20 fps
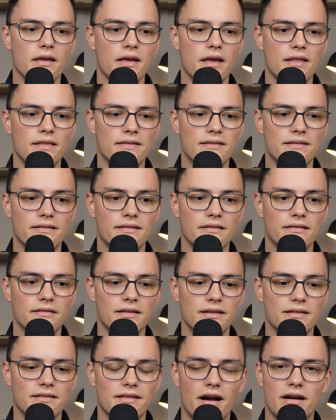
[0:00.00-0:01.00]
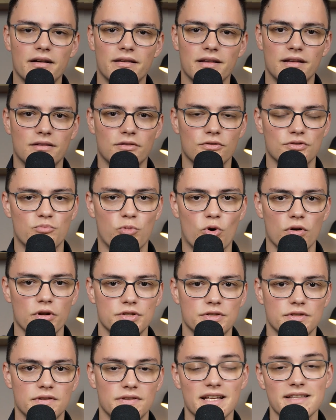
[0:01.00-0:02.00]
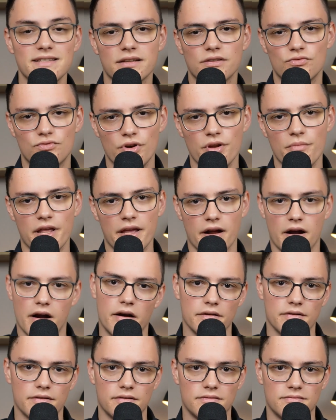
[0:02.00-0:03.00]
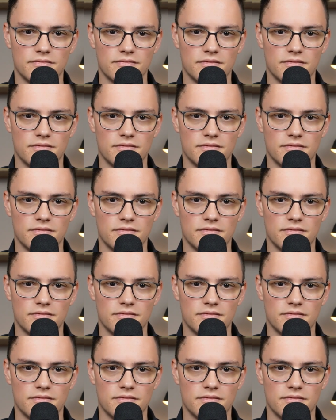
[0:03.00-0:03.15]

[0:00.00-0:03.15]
and the entire thing looks polished. That's extremely hard.